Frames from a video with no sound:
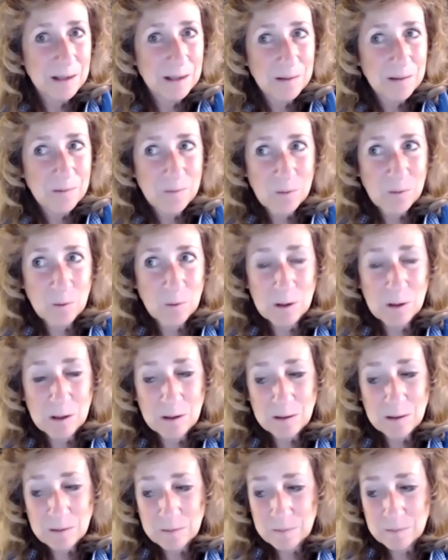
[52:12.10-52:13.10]

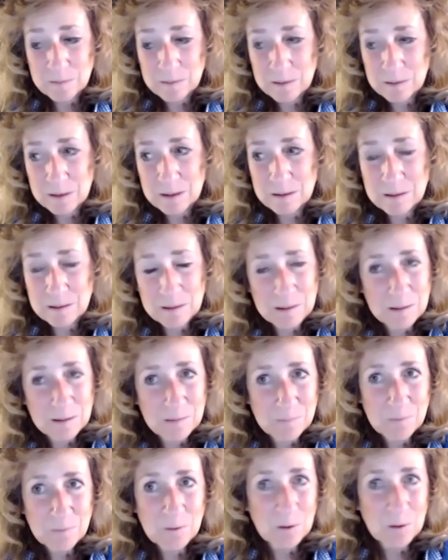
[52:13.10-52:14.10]
for eh,
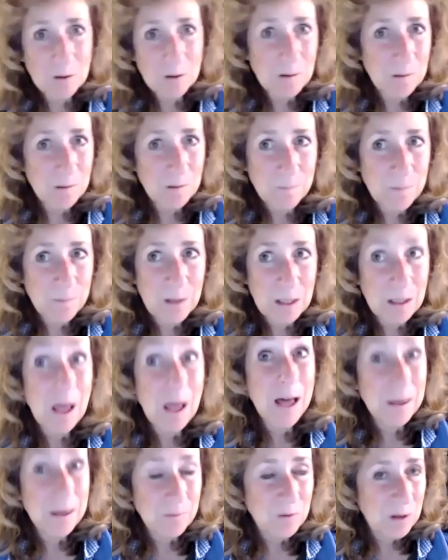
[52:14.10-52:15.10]
for a
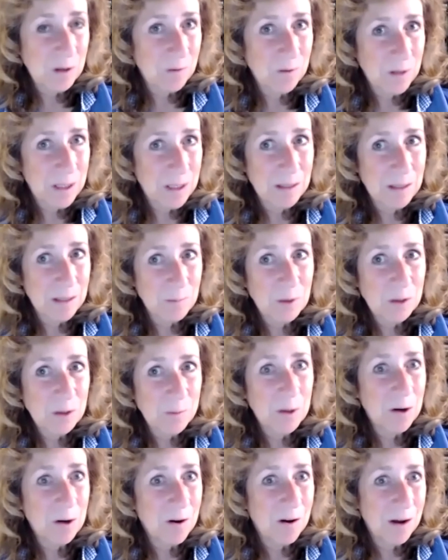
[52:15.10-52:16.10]
lot of different animals
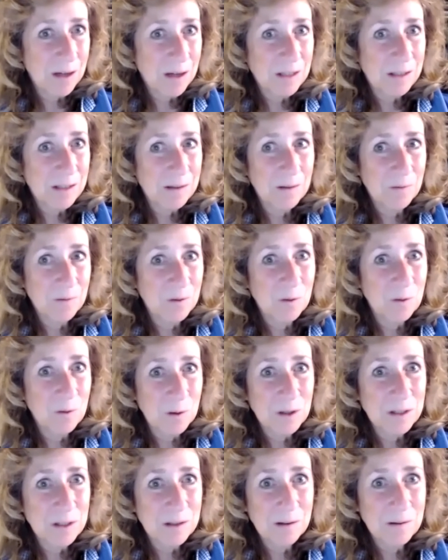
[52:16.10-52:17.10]
but hawks of
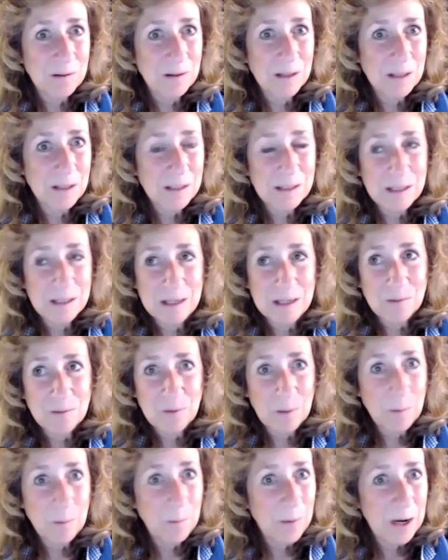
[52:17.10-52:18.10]
course are going to see it
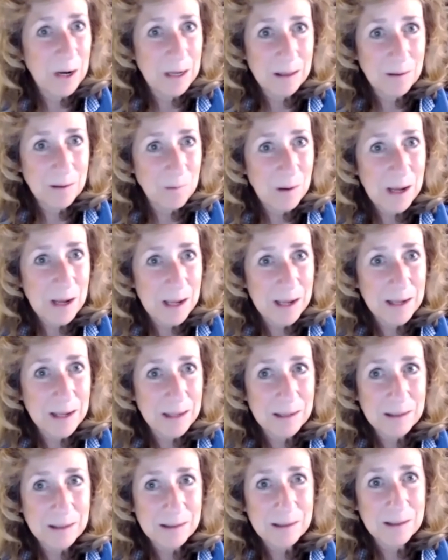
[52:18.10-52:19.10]
from a mile away
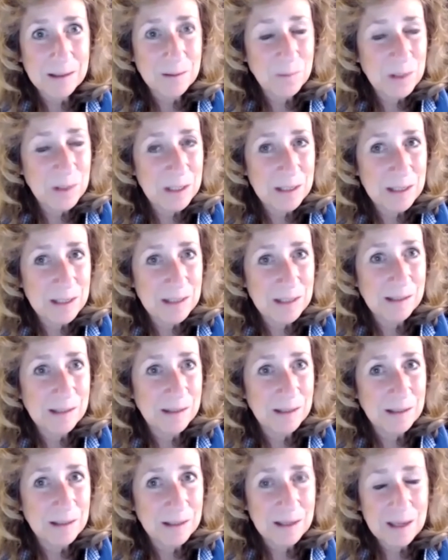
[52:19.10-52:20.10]
and it's going to be yeah. an easy
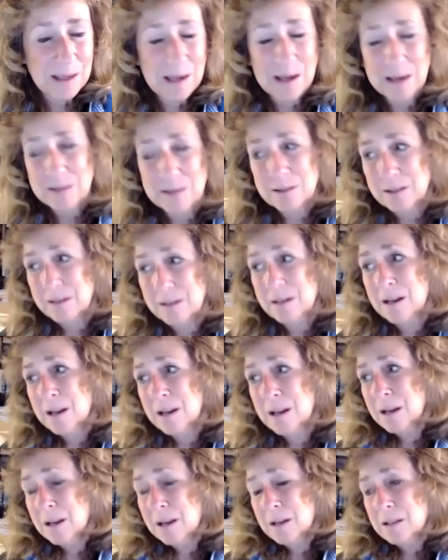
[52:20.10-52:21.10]
thing to catch and
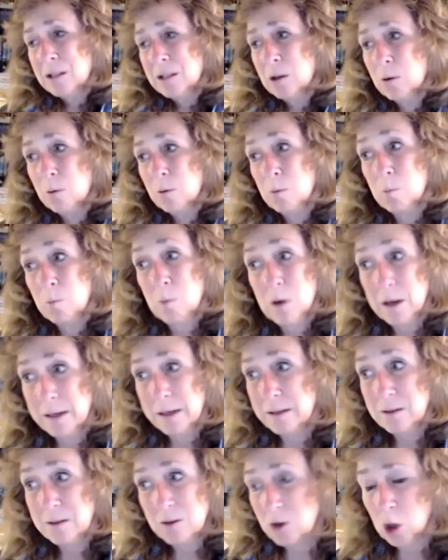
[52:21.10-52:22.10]
so
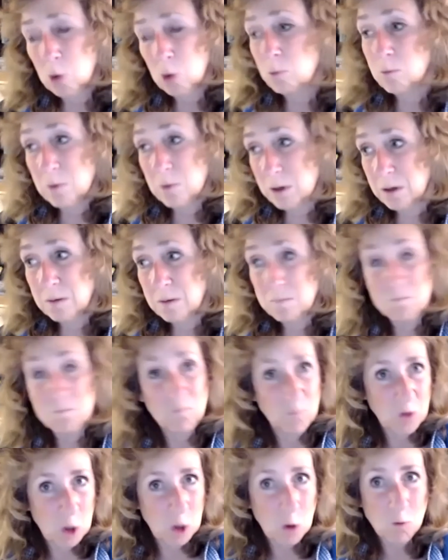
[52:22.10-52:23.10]
one don't
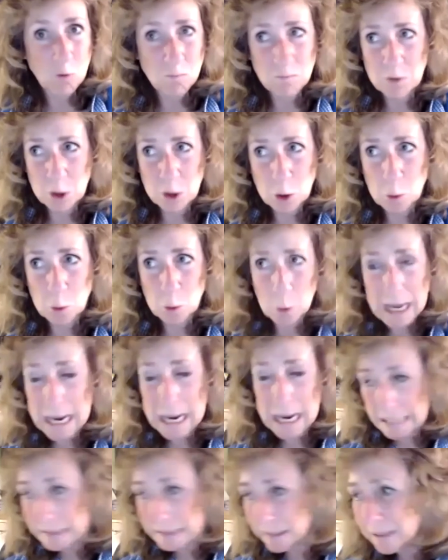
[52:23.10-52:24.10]
don't do
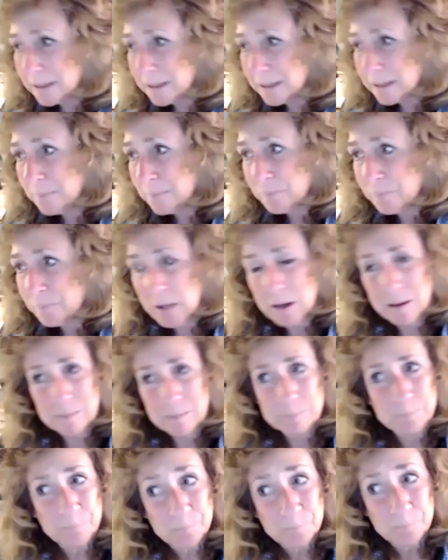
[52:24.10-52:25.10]
that um,
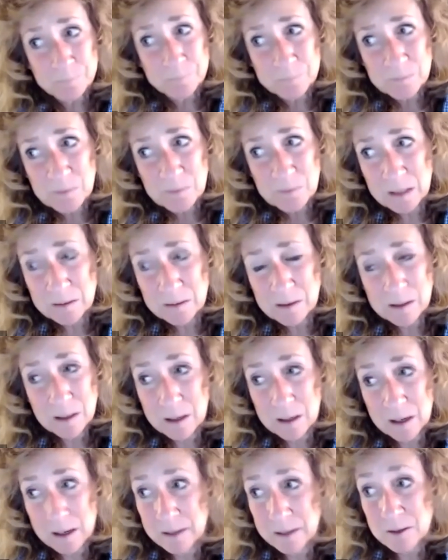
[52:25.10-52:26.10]
mm. and
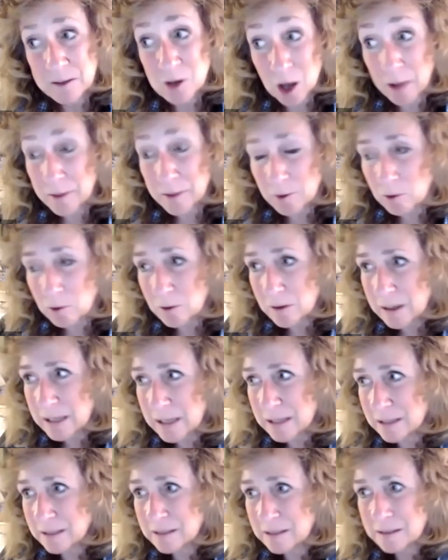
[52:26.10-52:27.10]
another
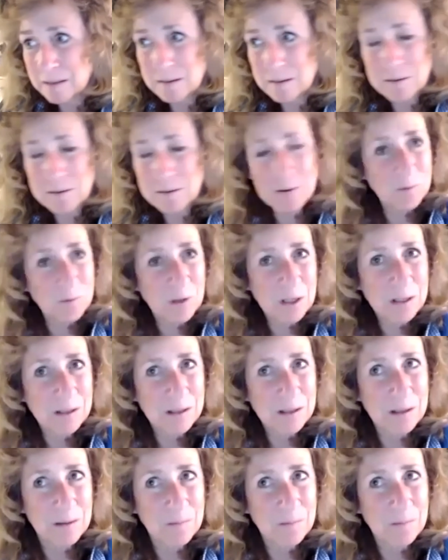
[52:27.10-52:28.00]
is you know just